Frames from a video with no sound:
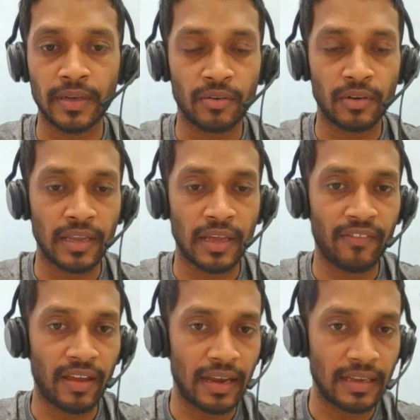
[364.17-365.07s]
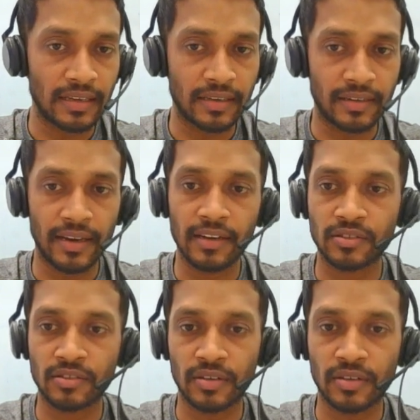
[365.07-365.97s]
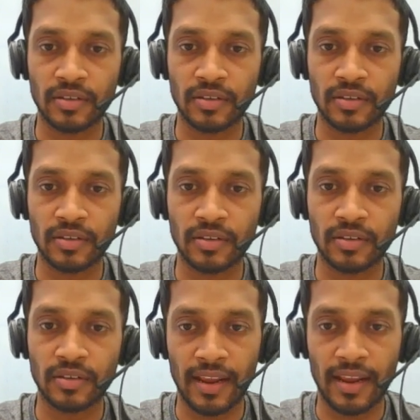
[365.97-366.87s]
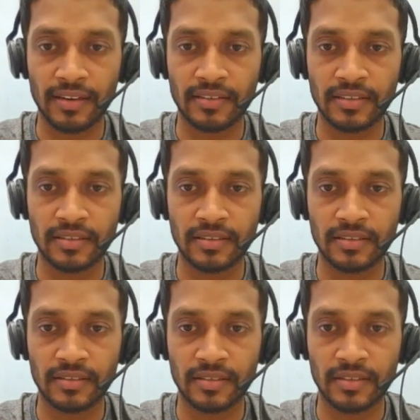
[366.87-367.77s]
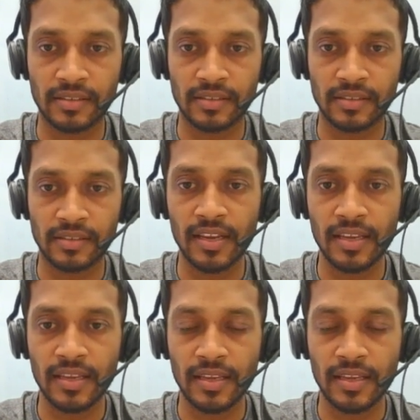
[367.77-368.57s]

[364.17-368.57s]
don't have any contract, so let's create contract quickly.